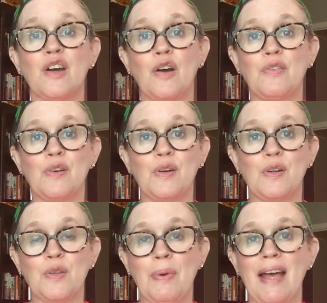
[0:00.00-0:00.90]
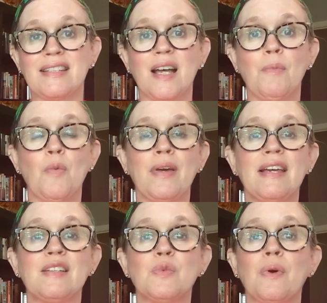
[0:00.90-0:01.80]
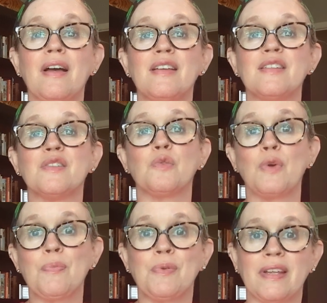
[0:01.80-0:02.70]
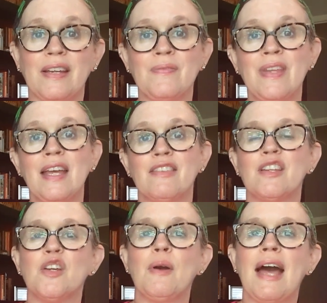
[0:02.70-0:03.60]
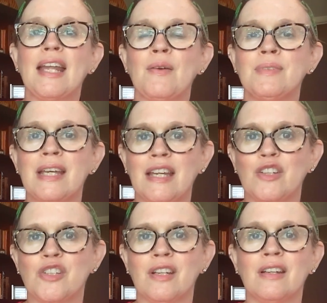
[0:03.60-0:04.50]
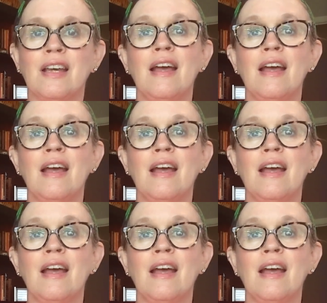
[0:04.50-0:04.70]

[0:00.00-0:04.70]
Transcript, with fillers: over the past couple weeks was Ripley, the new adaptation